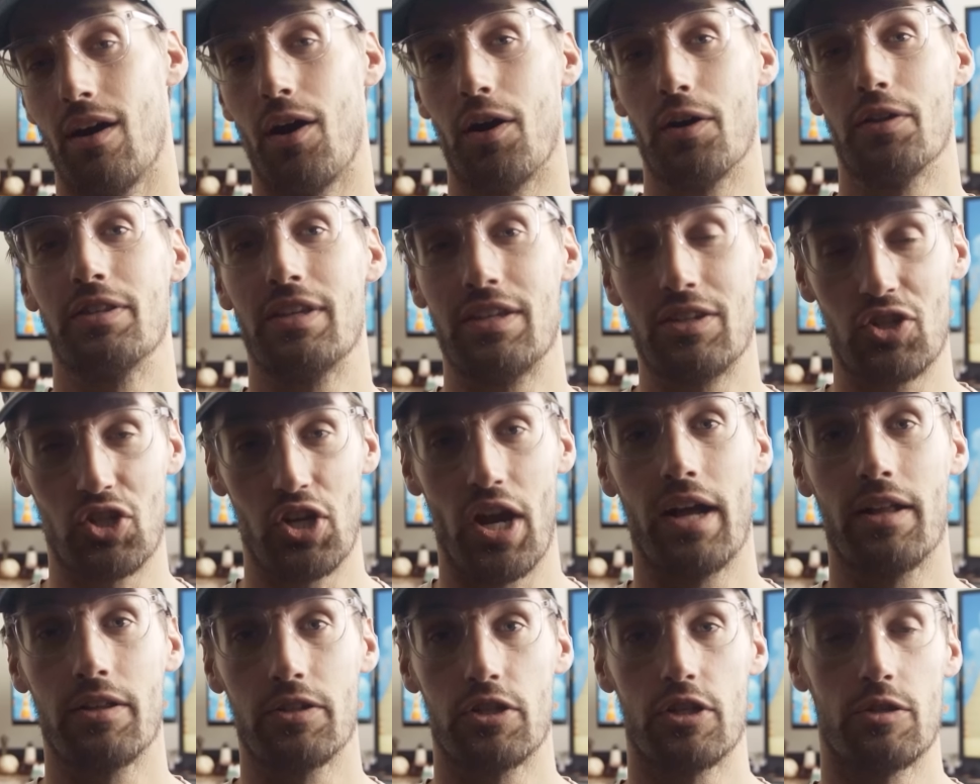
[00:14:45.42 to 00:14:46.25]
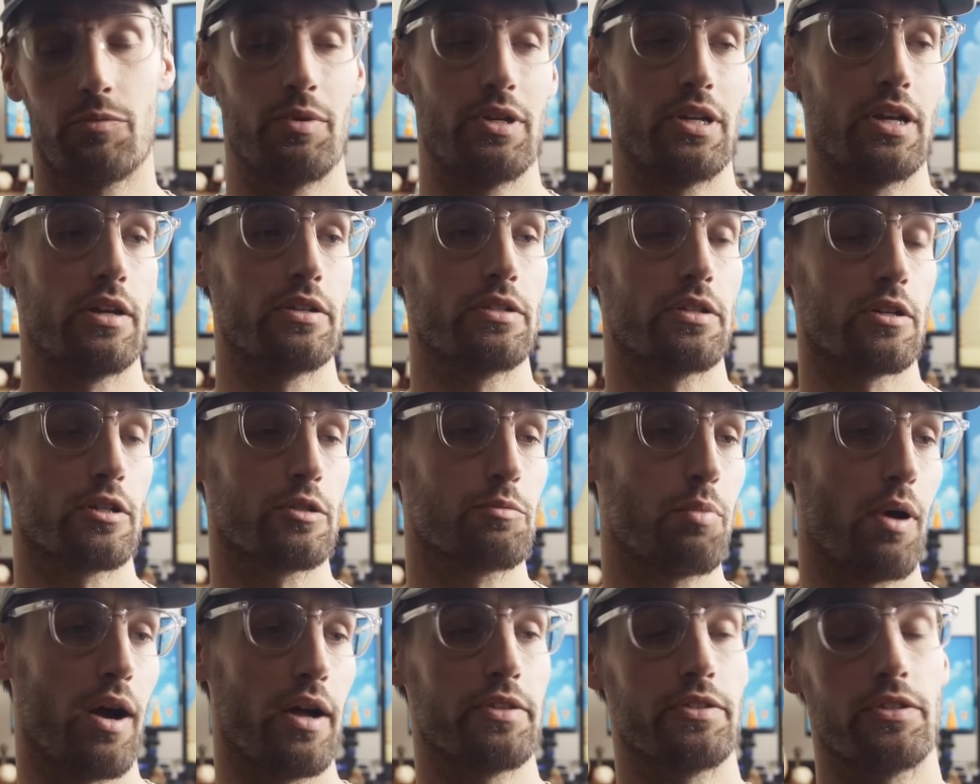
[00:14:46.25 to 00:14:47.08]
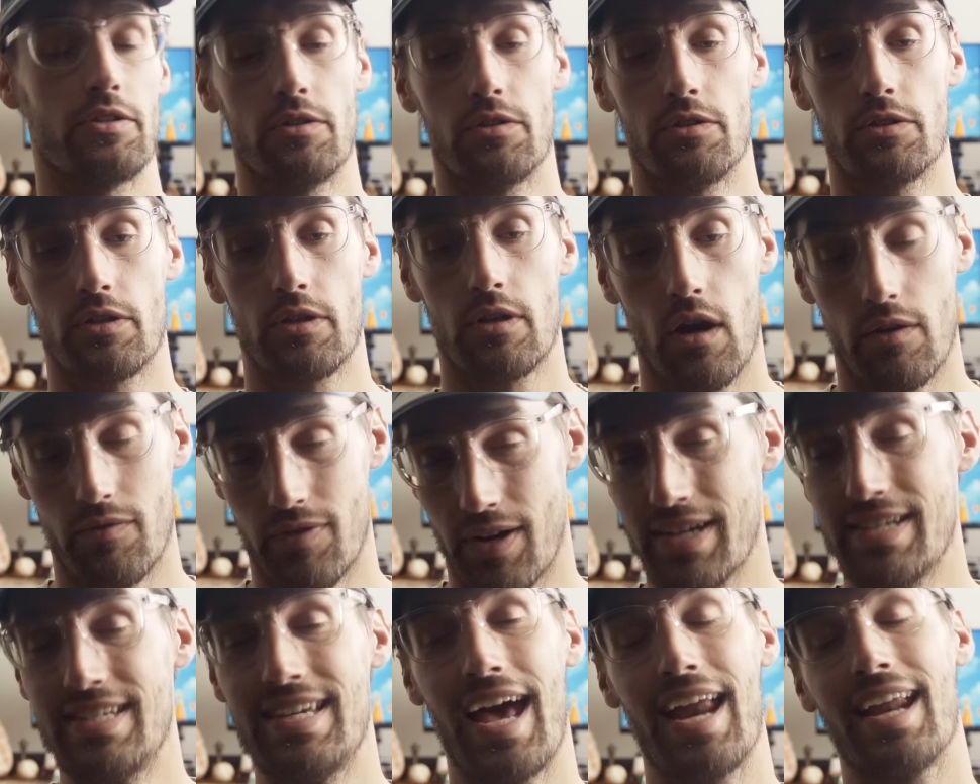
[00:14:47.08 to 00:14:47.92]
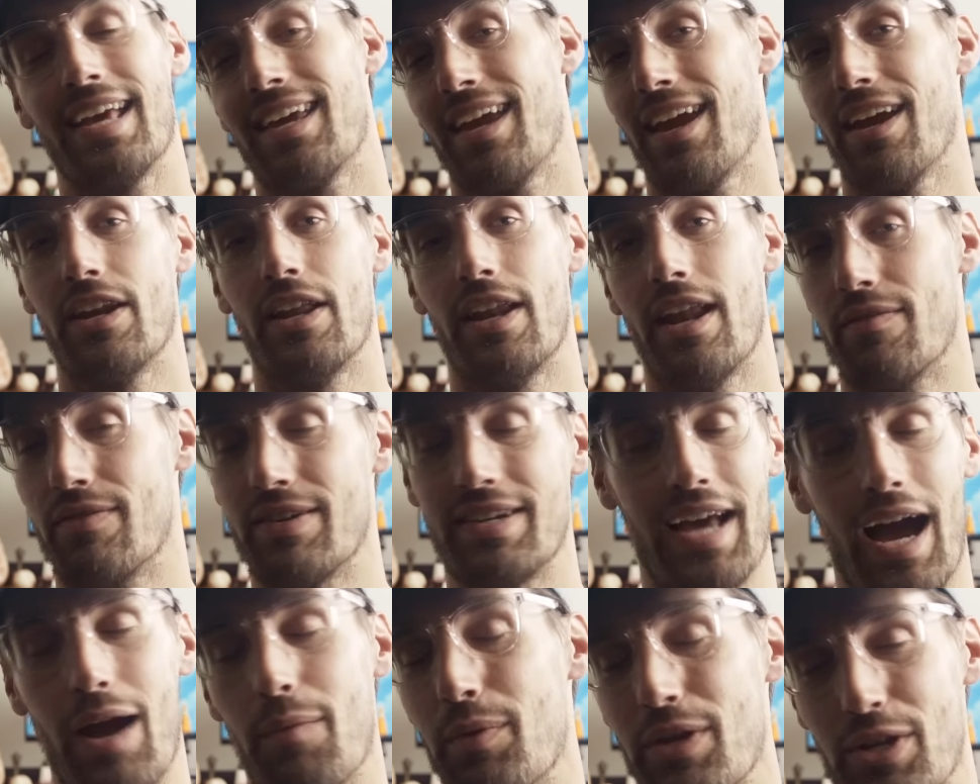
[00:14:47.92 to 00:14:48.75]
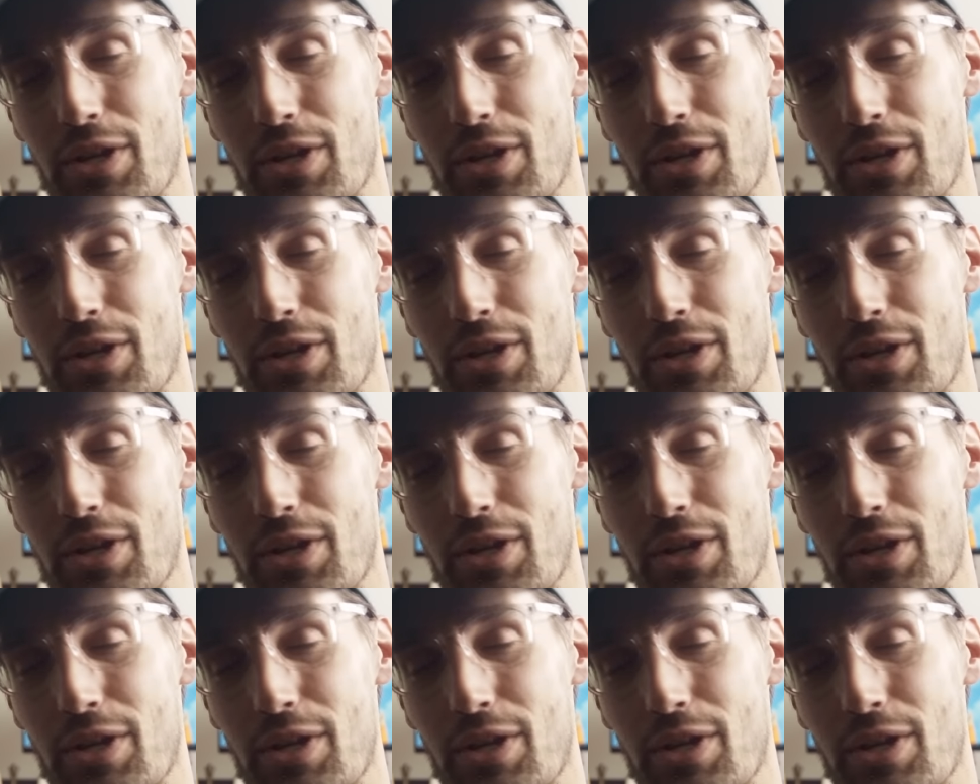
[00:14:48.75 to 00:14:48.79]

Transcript: on these challenges because our sponsors are very dedicated every time we